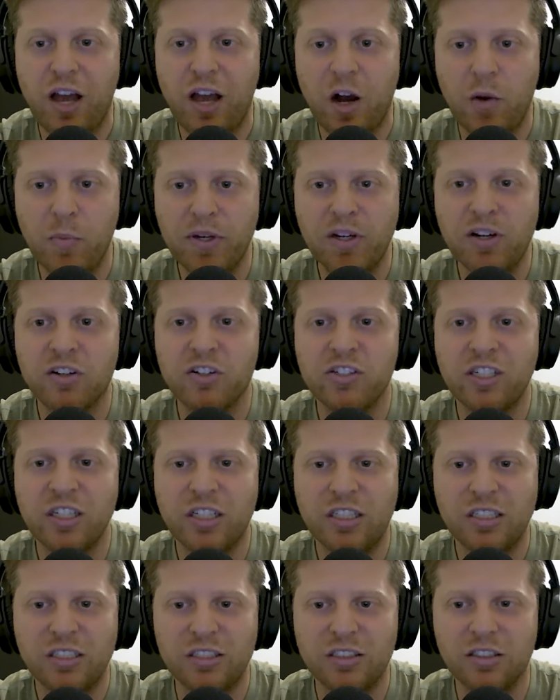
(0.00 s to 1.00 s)
helping her
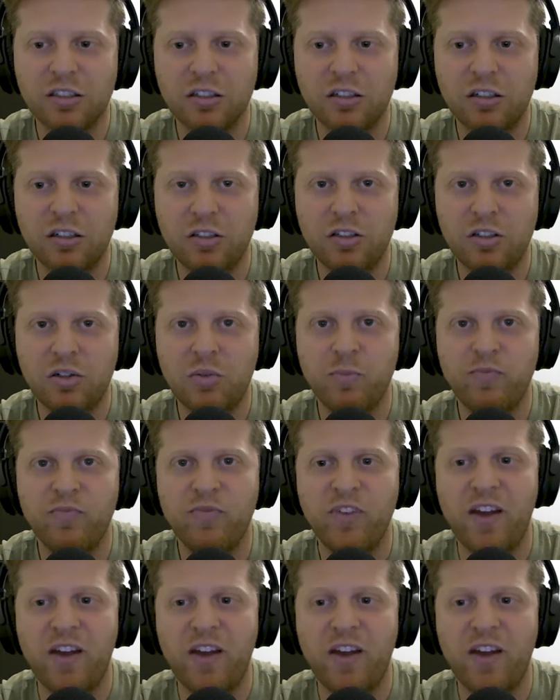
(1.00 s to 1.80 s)
declutter her home